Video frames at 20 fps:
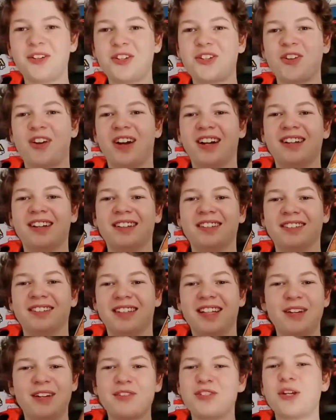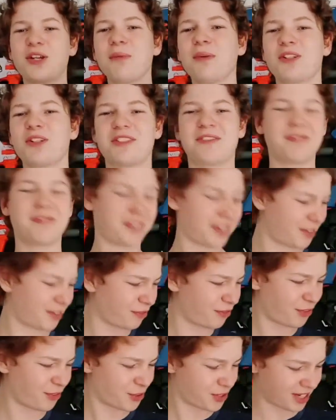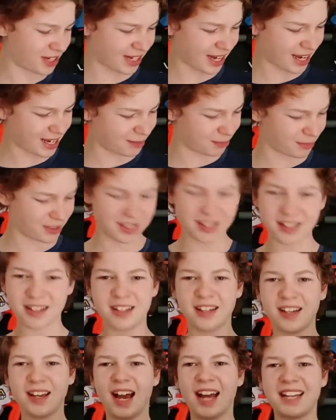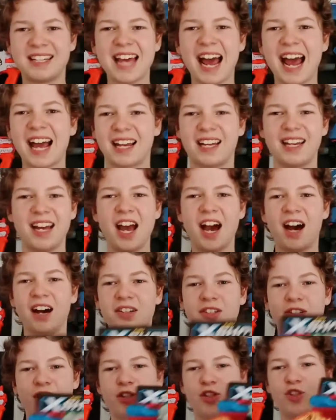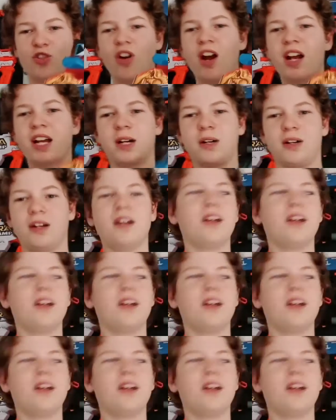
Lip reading: Striker. They have so much confusing names. Attack, Hunter, Striker.